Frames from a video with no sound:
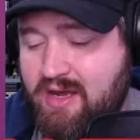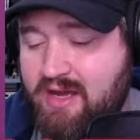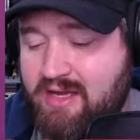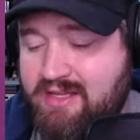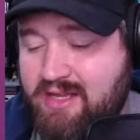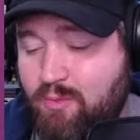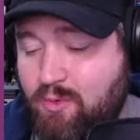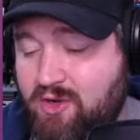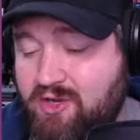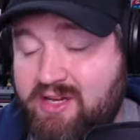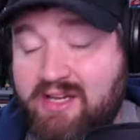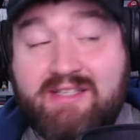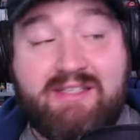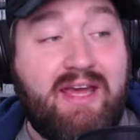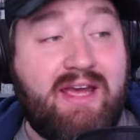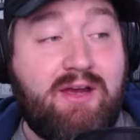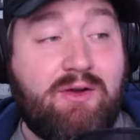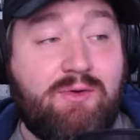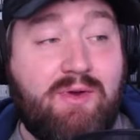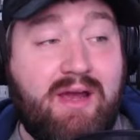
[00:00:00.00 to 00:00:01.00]
that we're going to
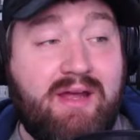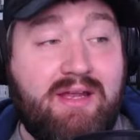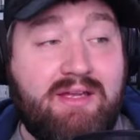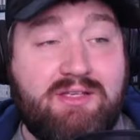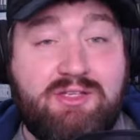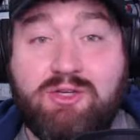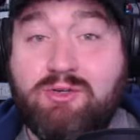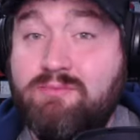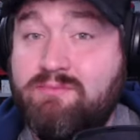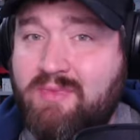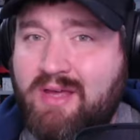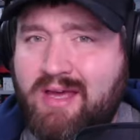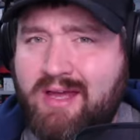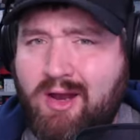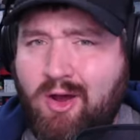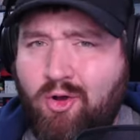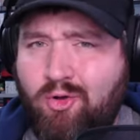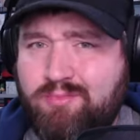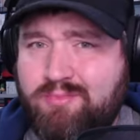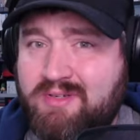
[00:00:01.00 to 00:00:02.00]
tear right into and
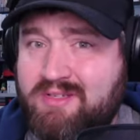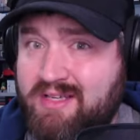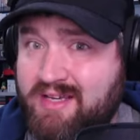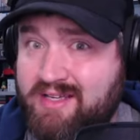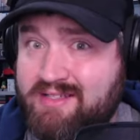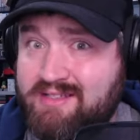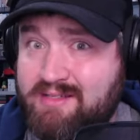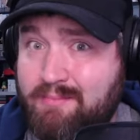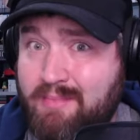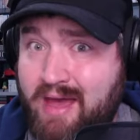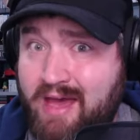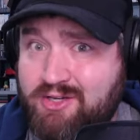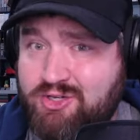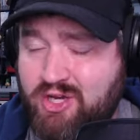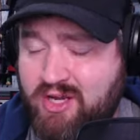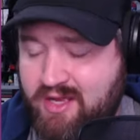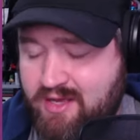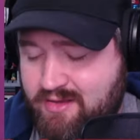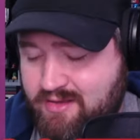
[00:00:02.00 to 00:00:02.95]
hope to get some magic.